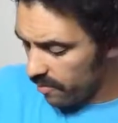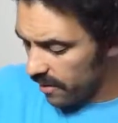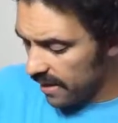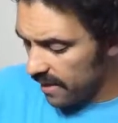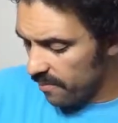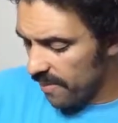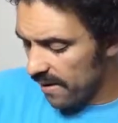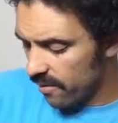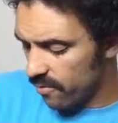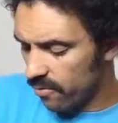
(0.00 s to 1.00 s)
Play your
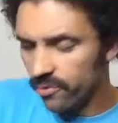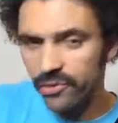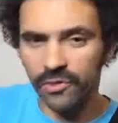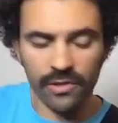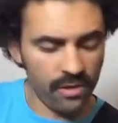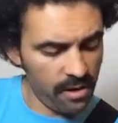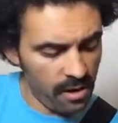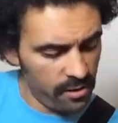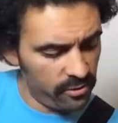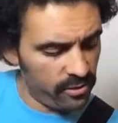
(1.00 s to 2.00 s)
power chords till your
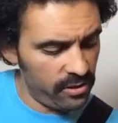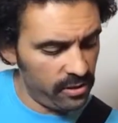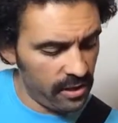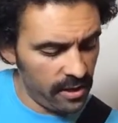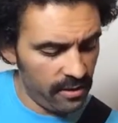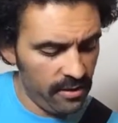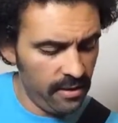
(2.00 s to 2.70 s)
heart's content.